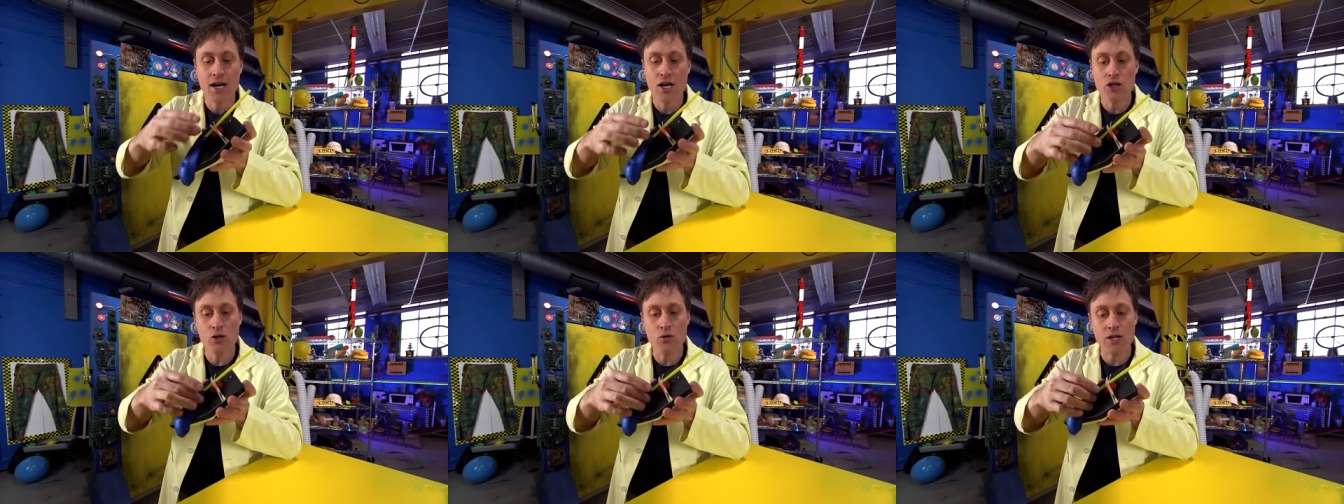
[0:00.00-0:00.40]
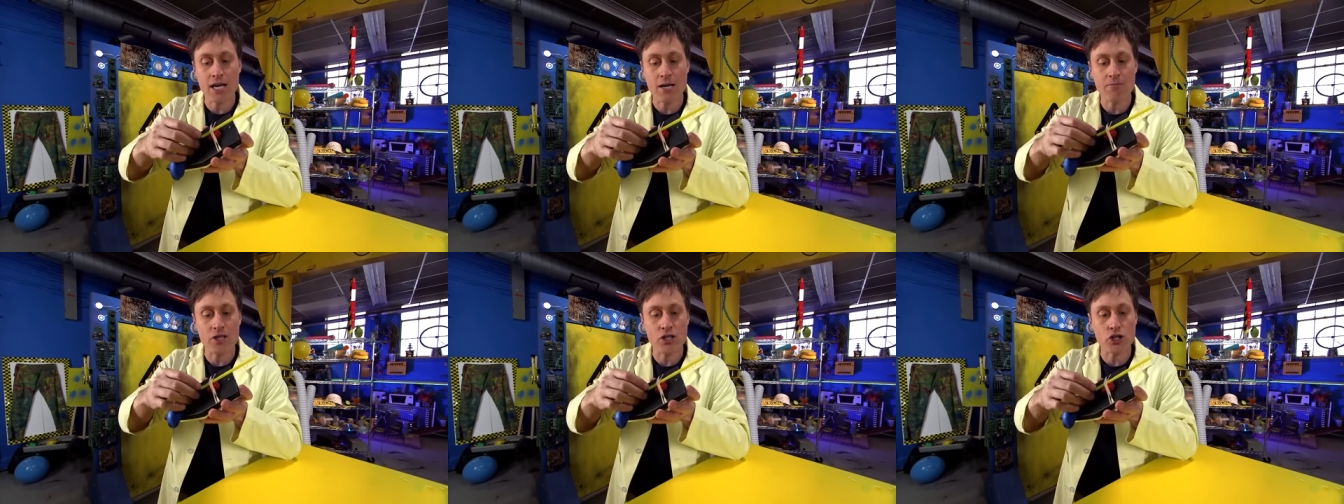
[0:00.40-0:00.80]
to
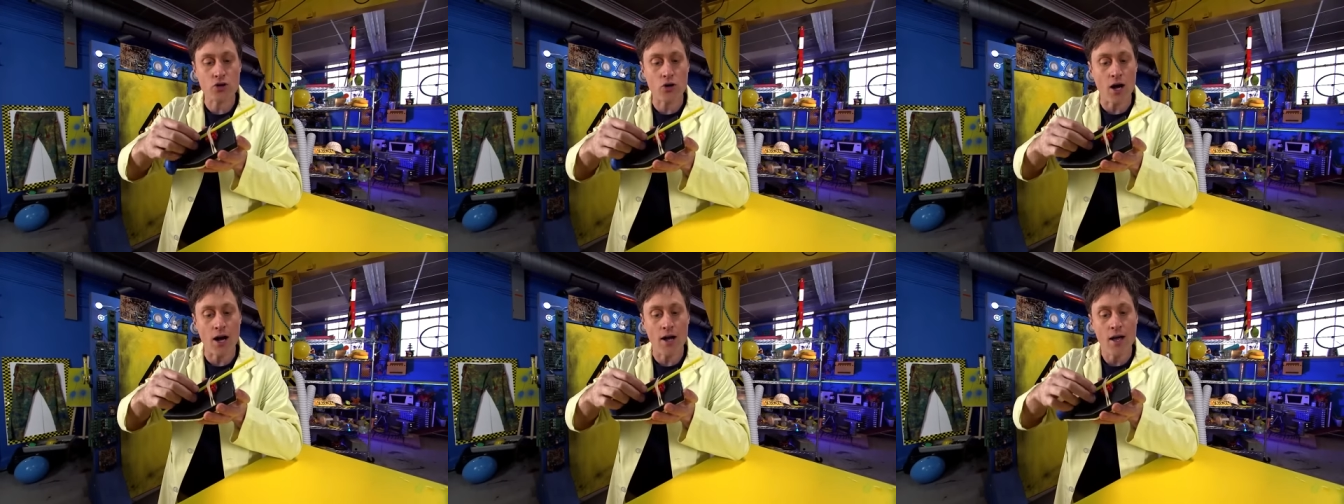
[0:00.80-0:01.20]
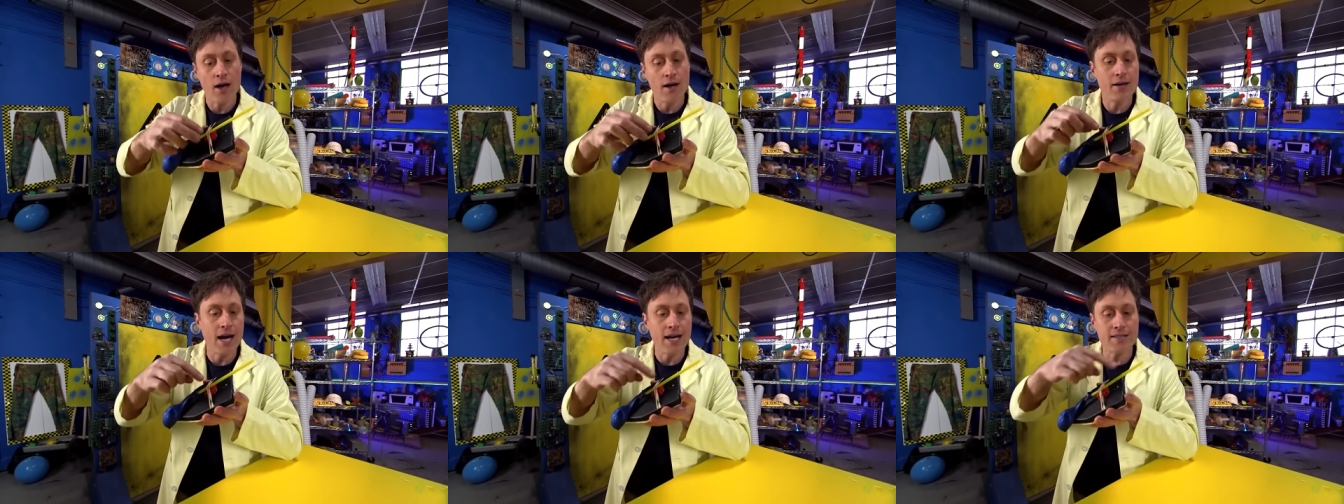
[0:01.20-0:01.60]
keep the straw
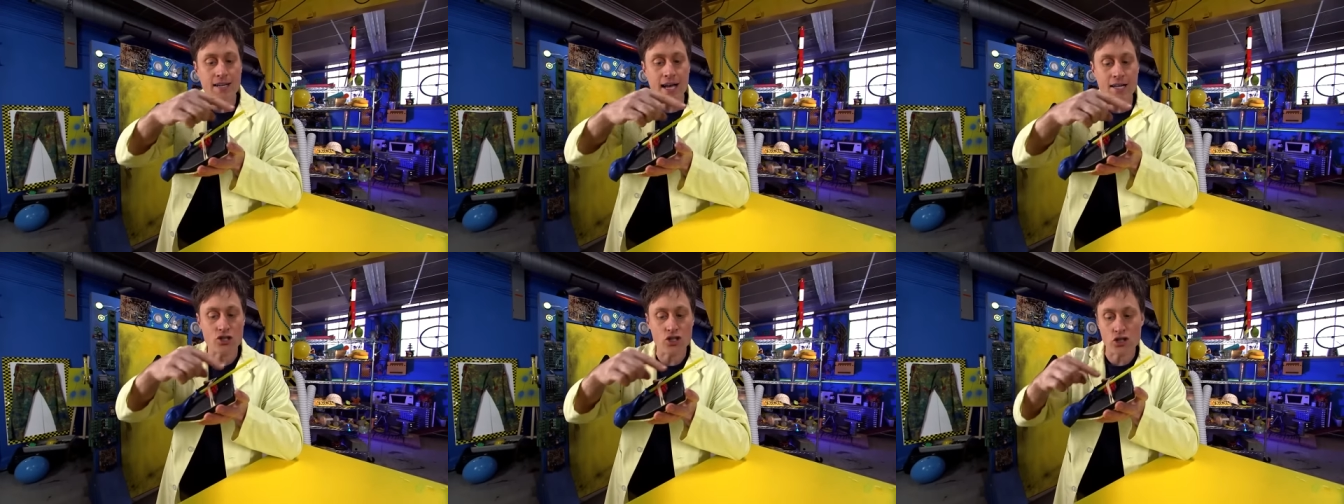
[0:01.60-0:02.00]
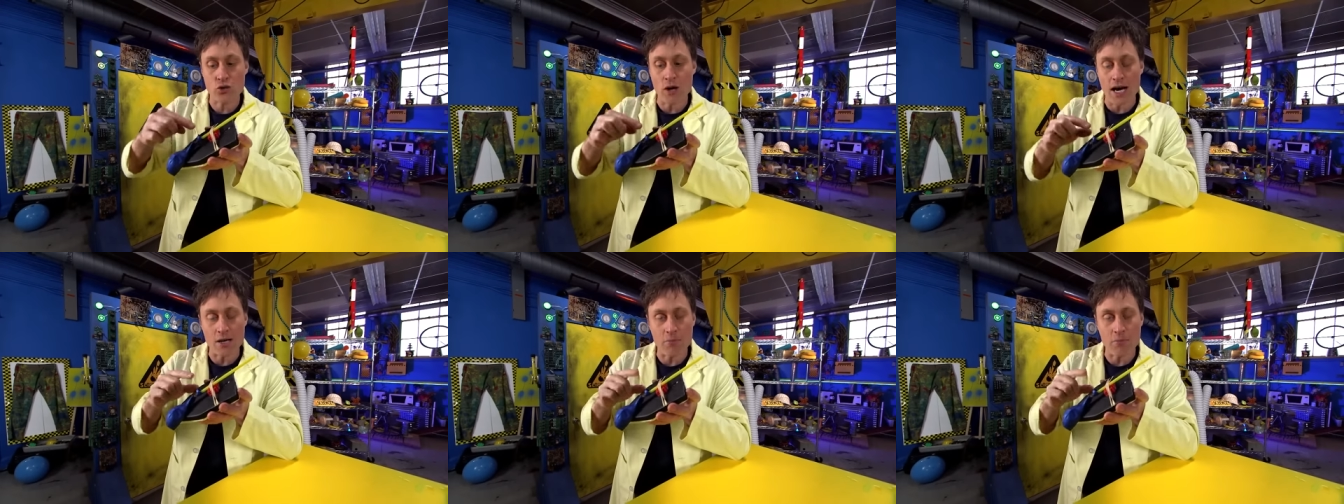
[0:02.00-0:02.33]
nice and straight,